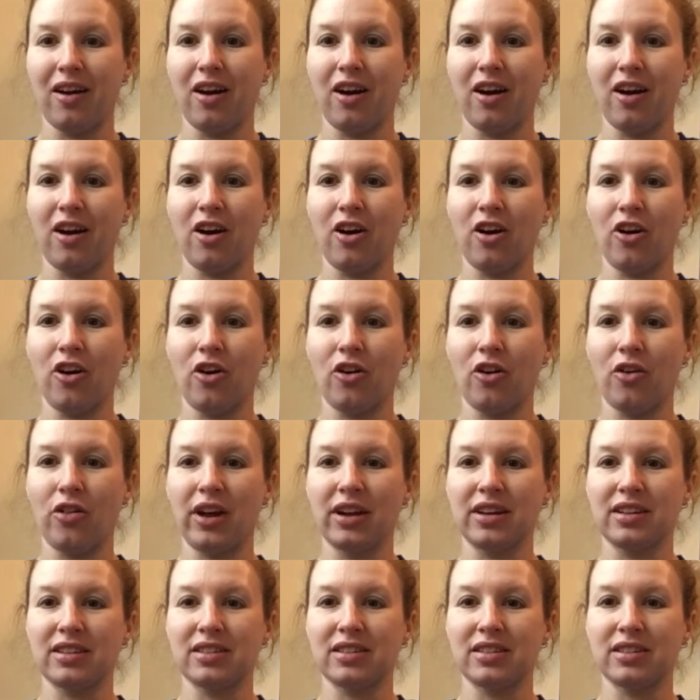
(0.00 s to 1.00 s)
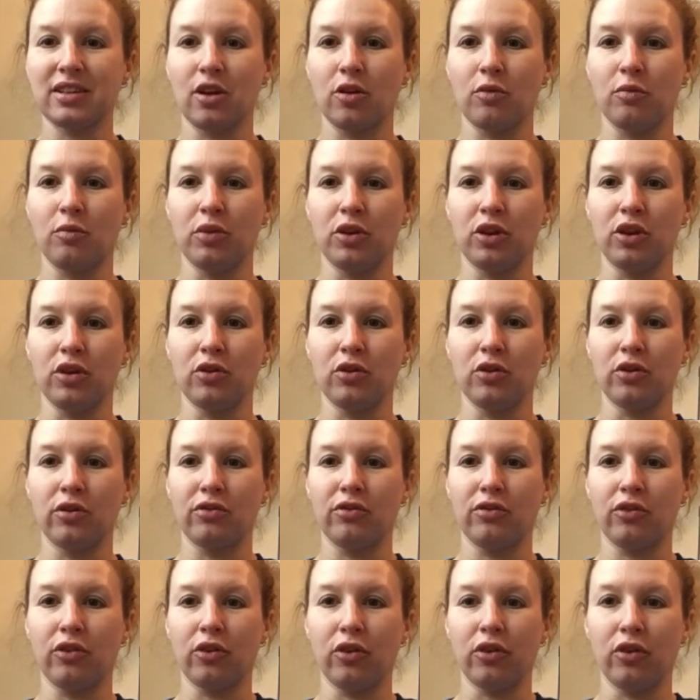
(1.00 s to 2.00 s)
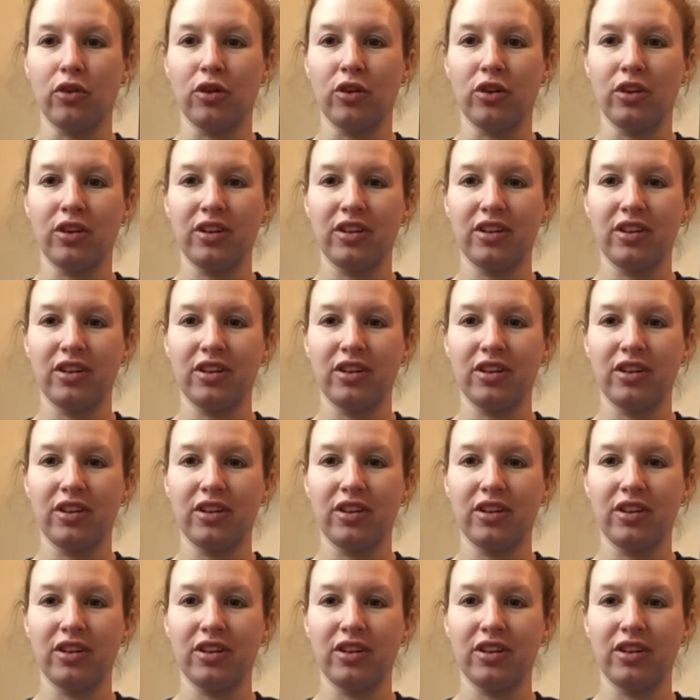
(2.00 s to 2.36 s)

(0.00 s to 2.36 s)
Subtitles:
Oh, that is so beautiful.